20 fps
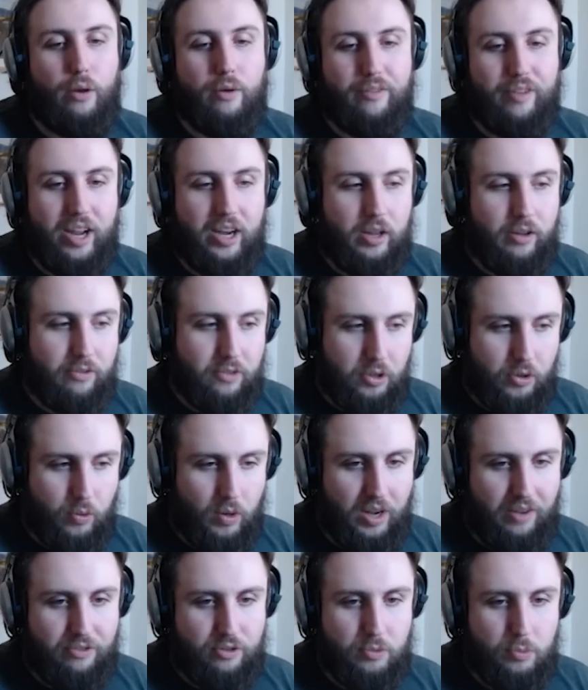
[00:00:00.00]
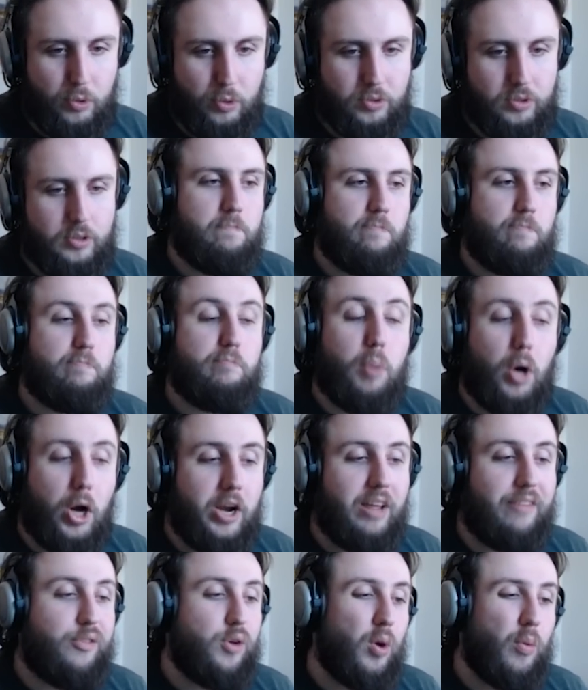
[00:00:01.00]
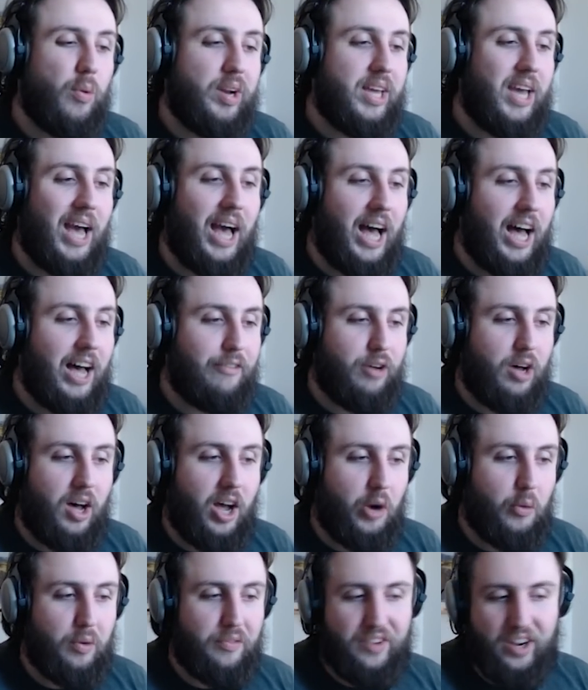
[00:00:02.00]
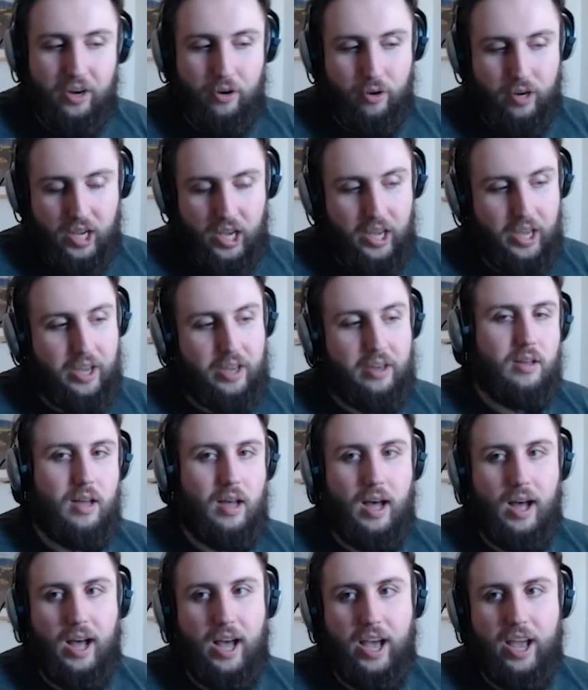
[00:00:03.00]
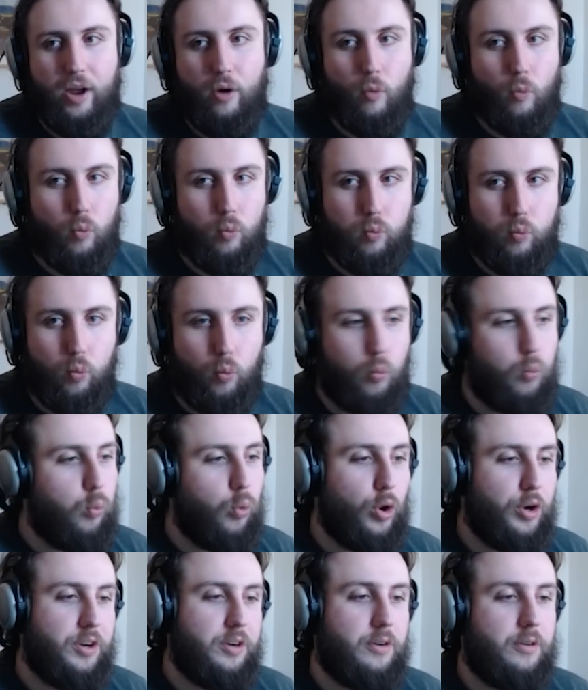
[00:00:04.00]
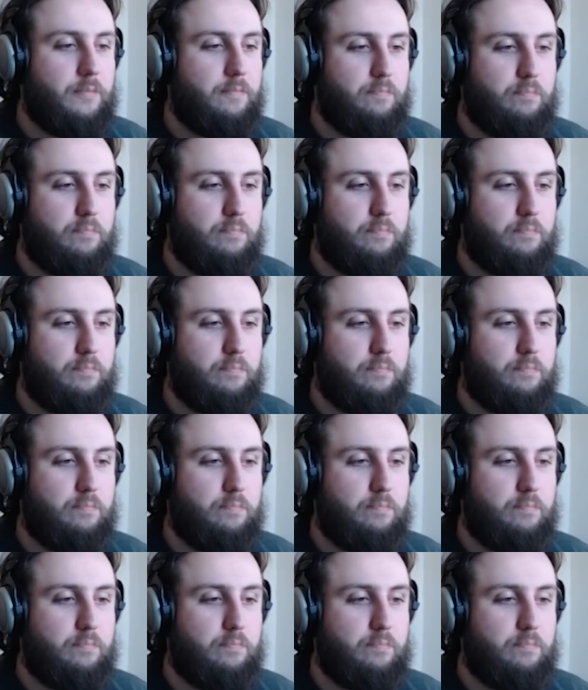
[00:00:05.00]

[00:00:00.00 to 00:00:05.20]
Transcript: any of the craftables. But if you already have a high refine archaic, I wouldn't